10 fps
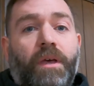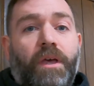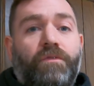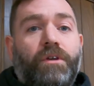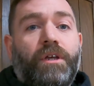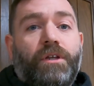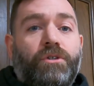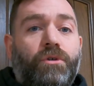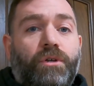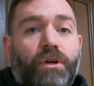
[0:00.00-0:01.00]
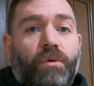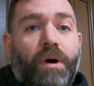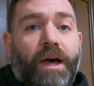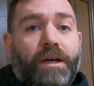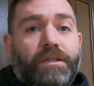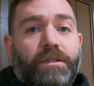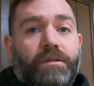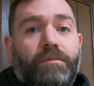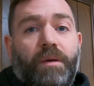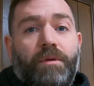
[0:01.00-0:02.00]
If you get a 2-year
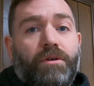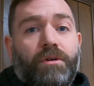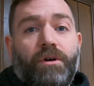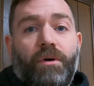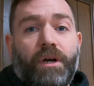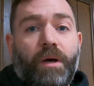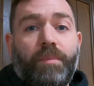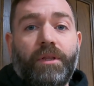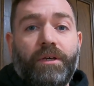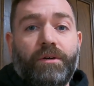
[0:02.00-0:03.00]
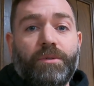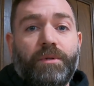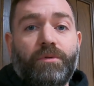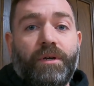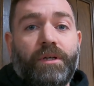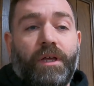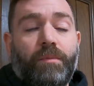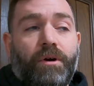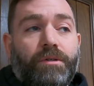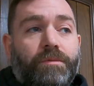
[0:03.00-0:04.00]
wax, maybe you can go a couple of years between clay
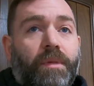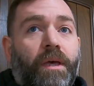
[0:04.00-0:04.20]
bars.